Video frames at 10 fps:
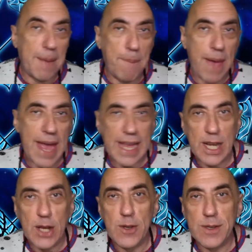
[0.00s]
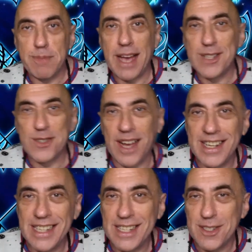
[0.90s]
back and whose back do I
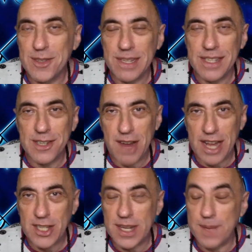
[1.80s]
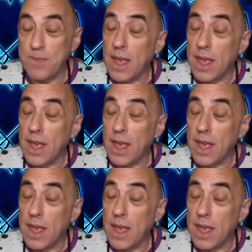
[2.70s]
need to be scratching.